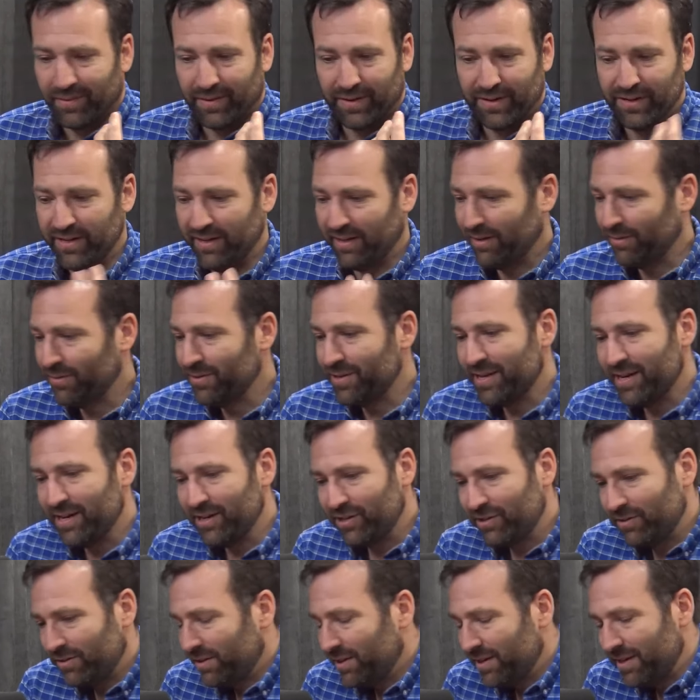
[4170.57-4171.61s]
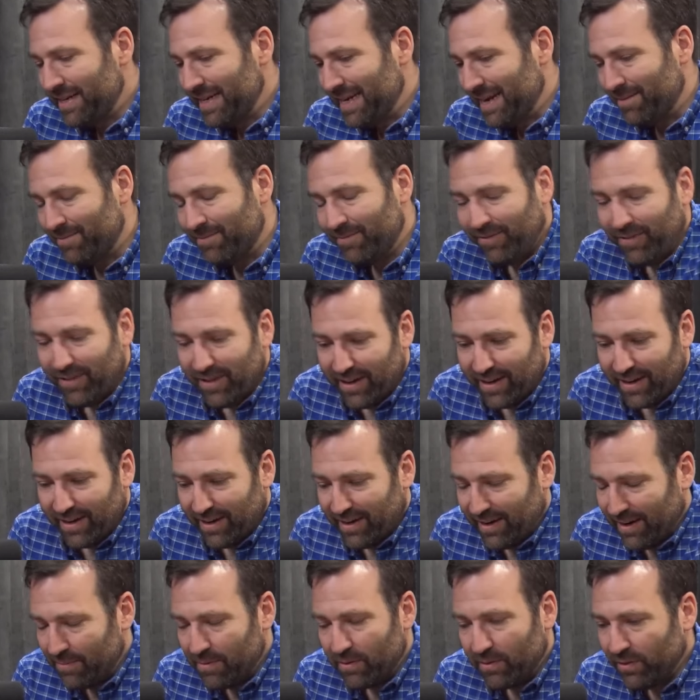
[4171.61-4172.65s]
dealing with an issue at the
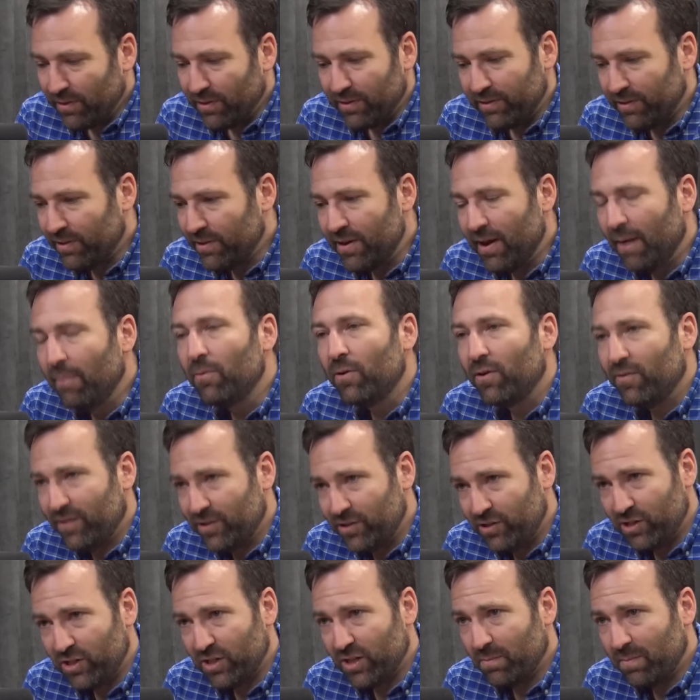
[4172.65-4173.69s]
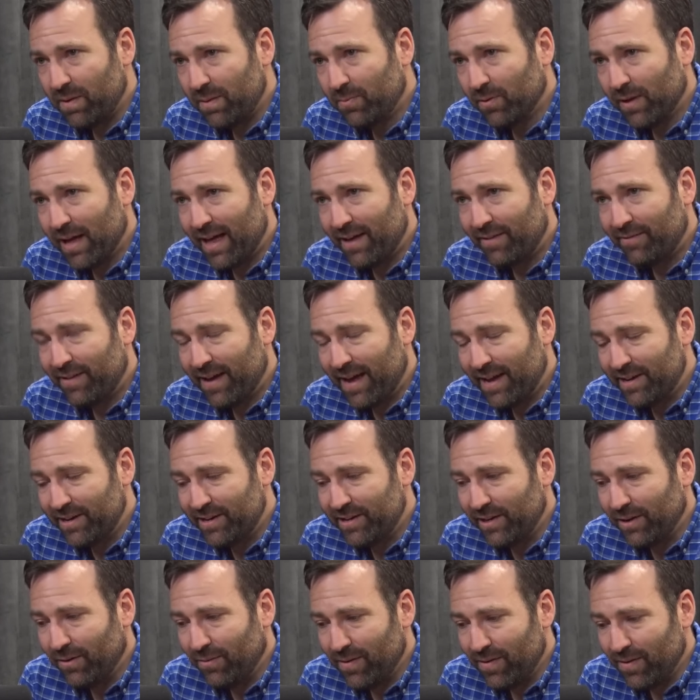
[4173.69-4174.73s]
DMV. I mean, the, the, number of issues that people have had to
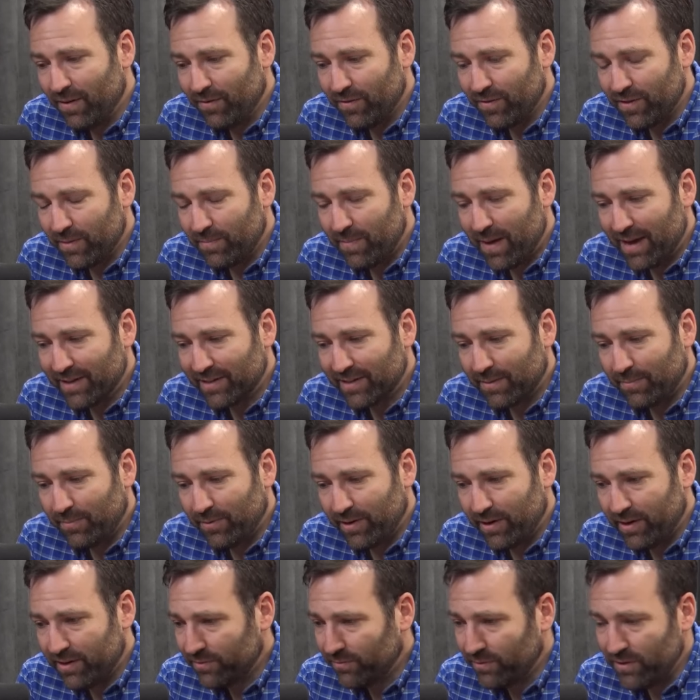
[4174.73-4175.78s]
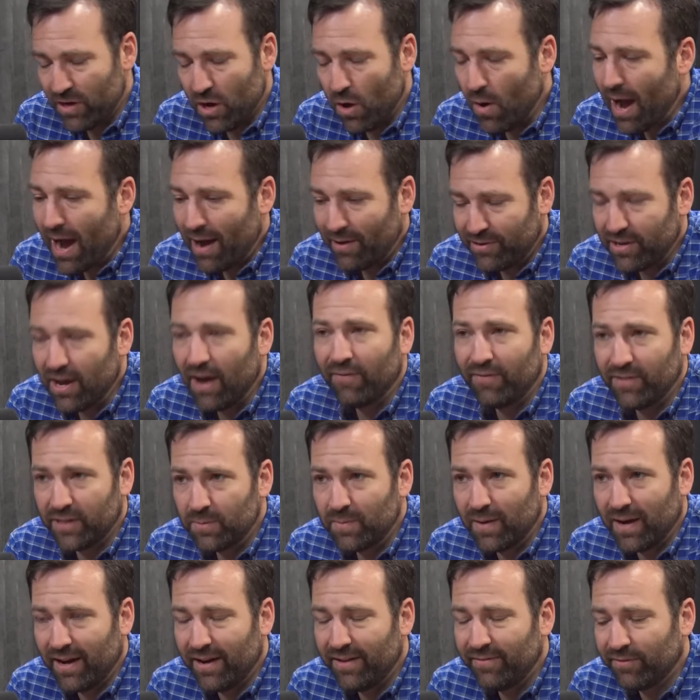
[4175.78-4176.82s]
deal with over the past couple years, we know how tough it's
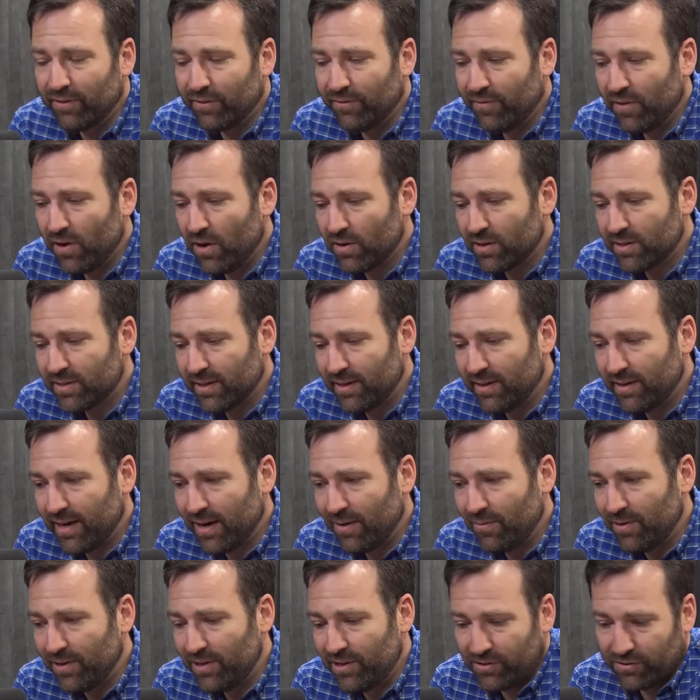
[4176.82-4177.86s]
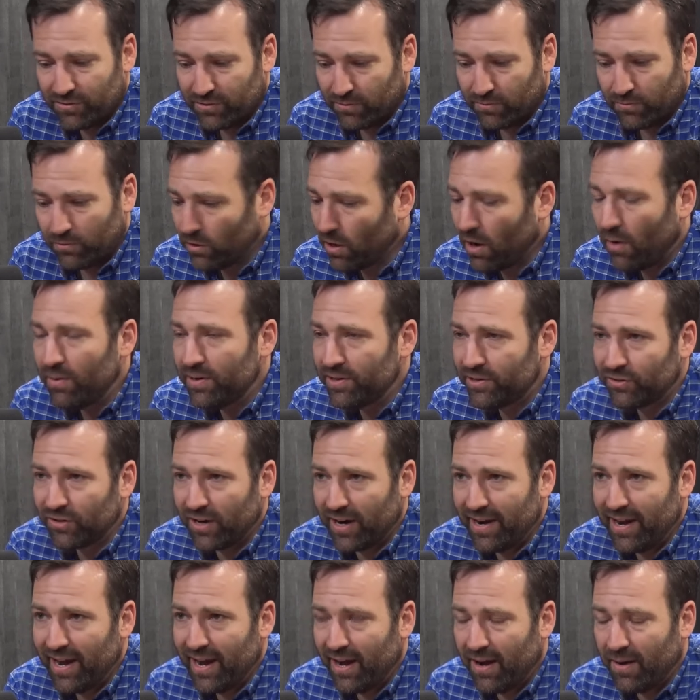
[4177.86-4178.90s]
been for folks, and, and we just we're always
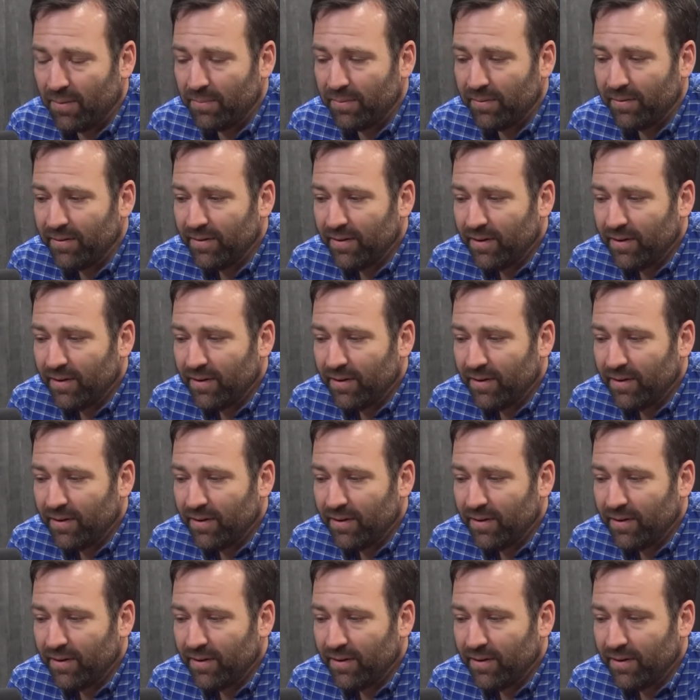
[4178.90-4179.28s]
trying to help.